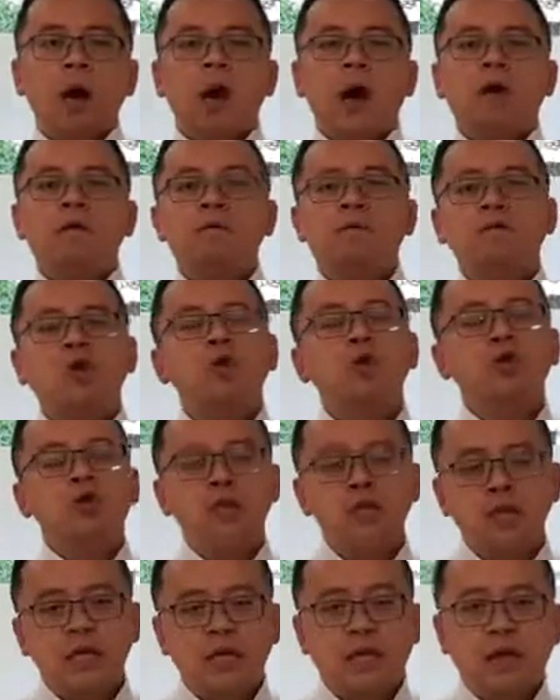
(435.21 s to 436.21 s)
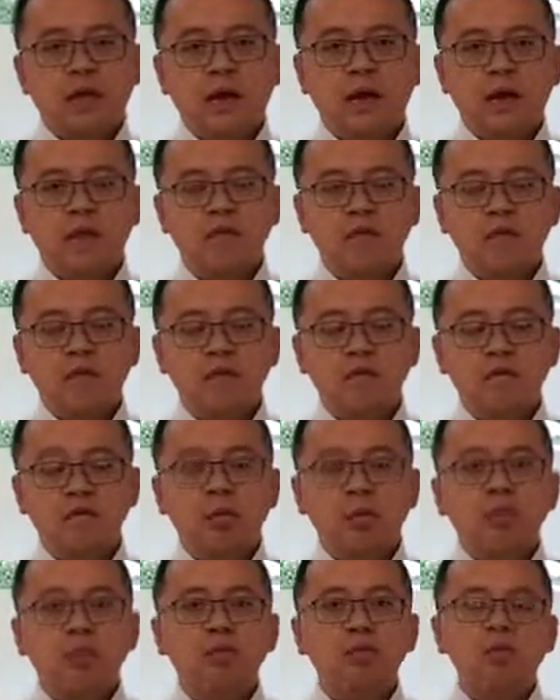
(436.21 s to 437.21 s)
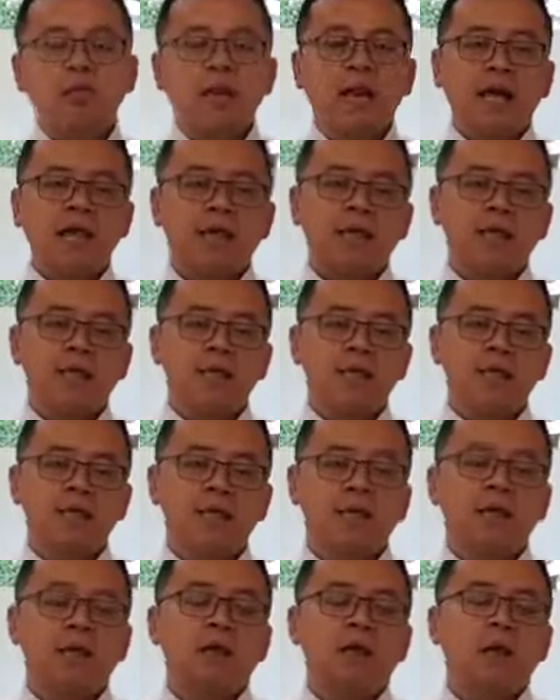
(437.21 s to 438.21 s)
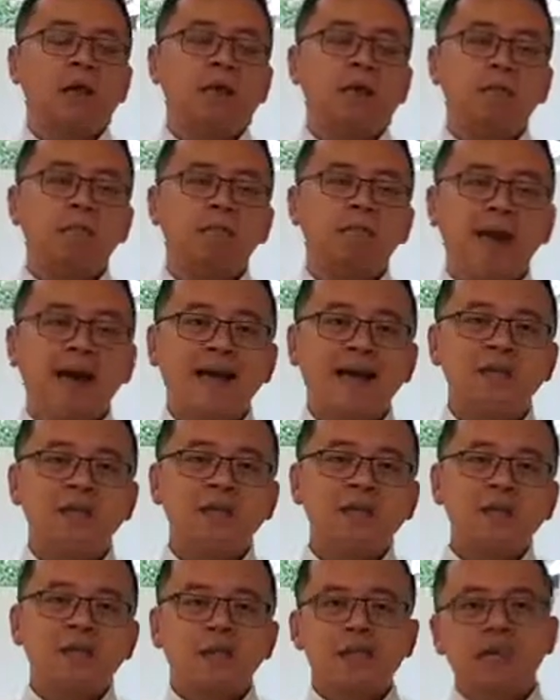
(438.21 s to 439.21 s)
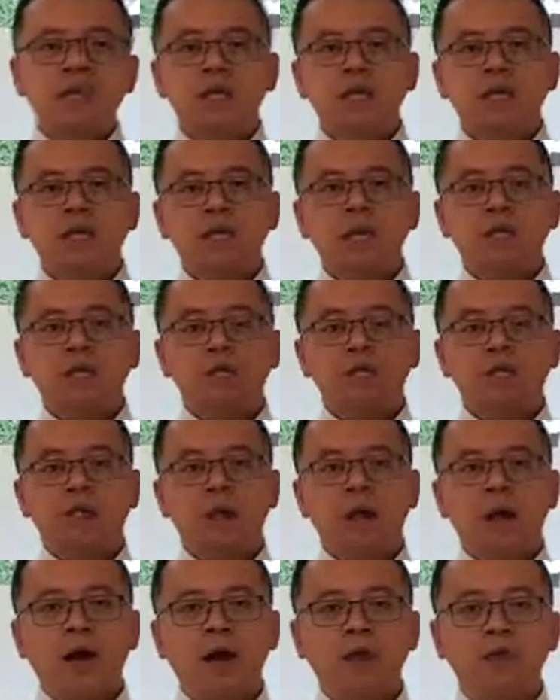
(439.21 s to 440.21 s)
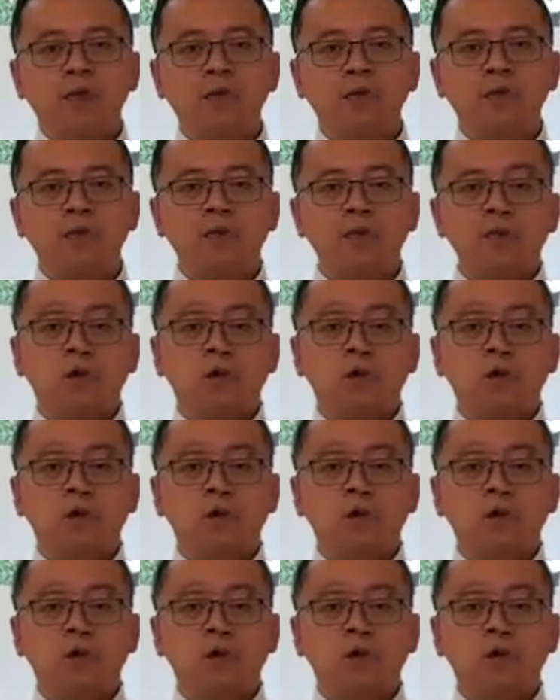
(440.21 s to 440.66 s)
are fortunate enough to have accumulated or amass a certain level of wealth,